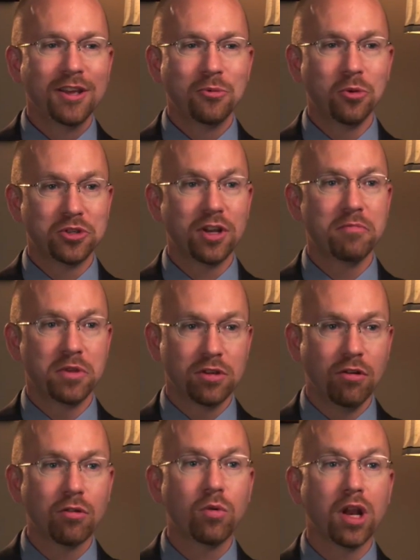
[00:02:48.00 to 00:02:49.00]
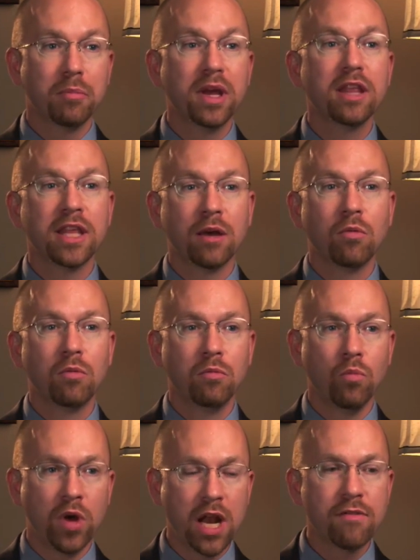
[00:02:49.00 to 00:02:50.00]
which I've been told quite a bit that
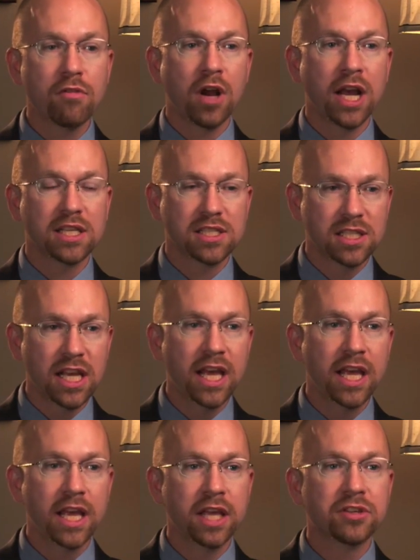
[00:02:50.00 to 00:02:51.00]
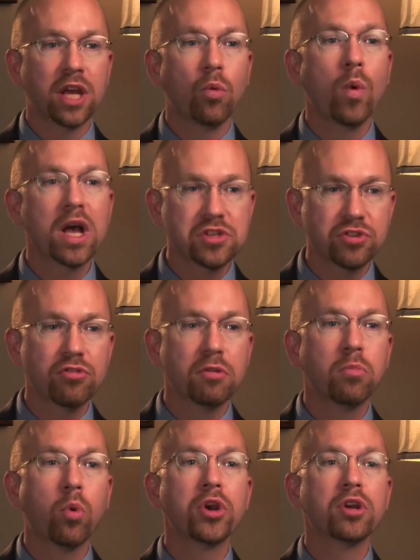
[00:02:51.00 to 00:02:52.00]
whatever I say is a
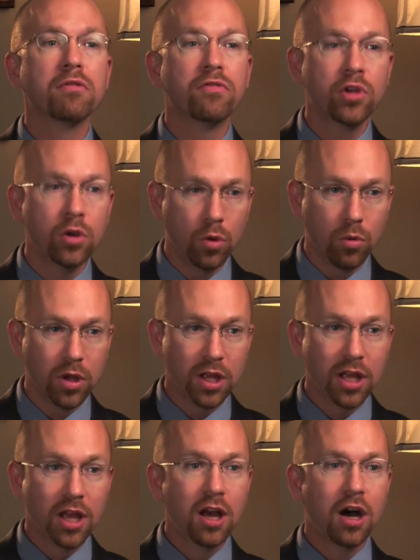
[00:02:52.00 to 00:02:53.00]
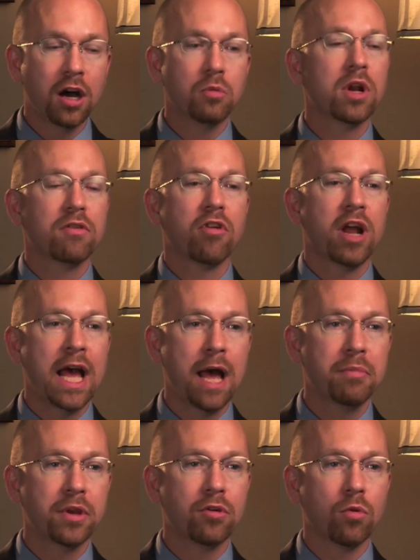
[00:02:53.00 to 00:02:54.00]
Western point of view on whatever
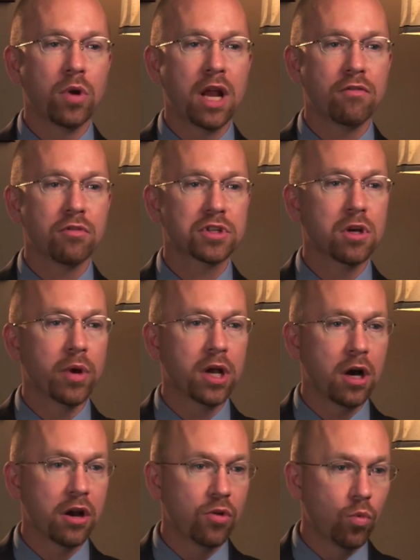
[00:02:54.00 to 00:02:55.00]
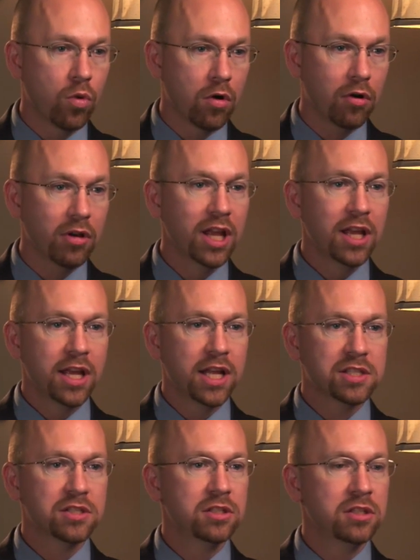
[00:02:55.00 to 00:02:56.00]
happened or whatever is going on in the world.
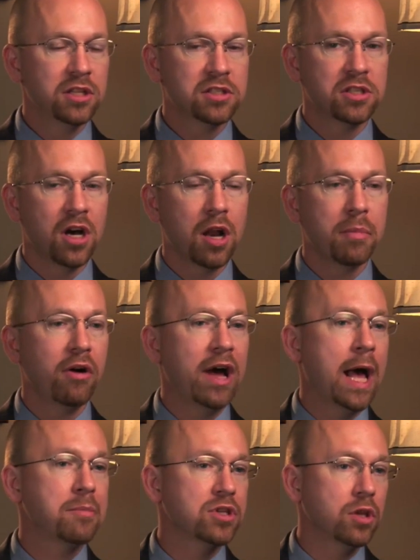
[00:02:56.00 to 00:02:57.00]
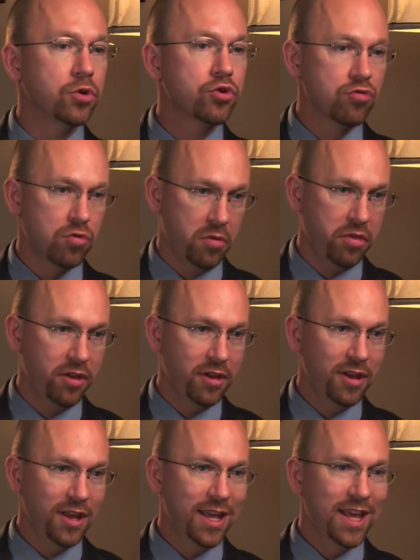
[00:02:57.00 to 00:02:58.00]
It's not about absolute truth.
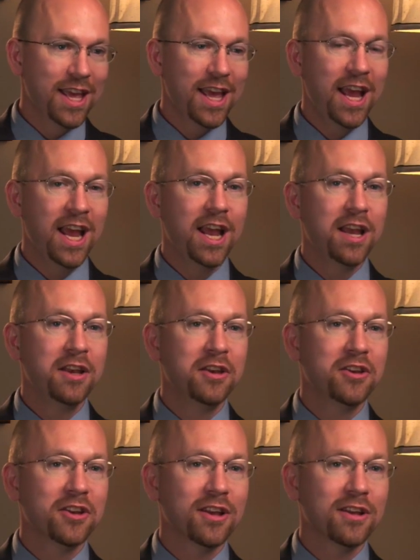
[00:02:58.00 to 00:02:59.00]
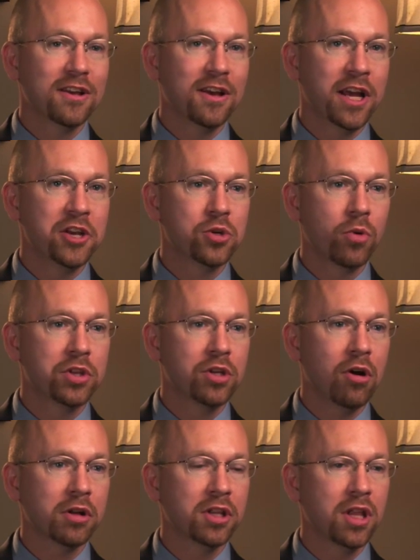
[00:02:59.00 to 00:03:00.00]
And I enjoy
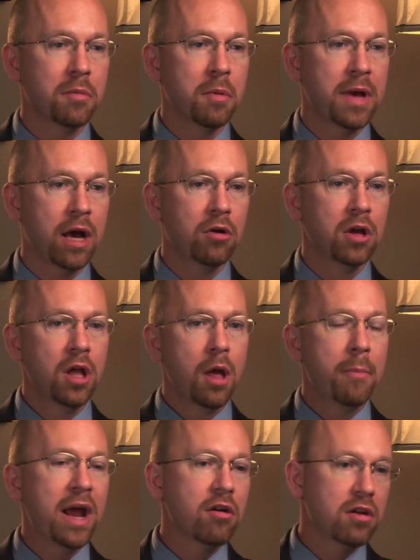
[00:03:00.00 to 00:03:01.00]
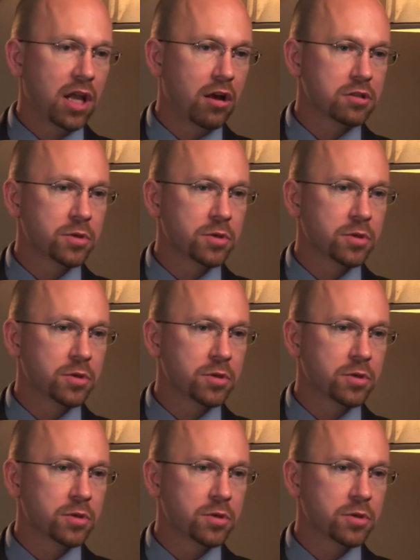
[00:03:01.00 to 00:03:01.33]
talking to them about parallels